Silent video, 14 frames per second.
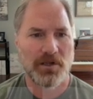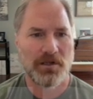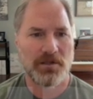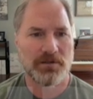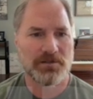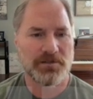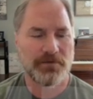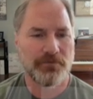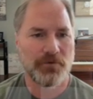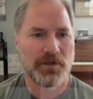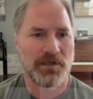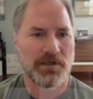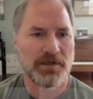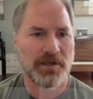And let's see if we
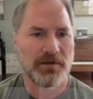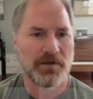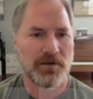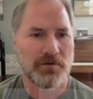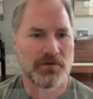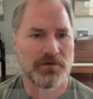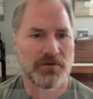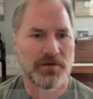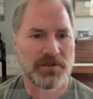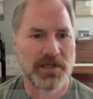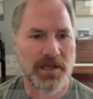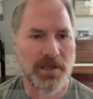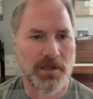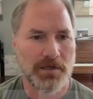can get down here to the
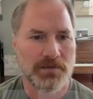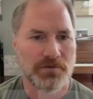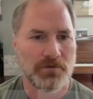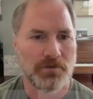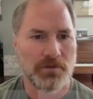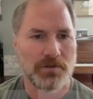tag so you can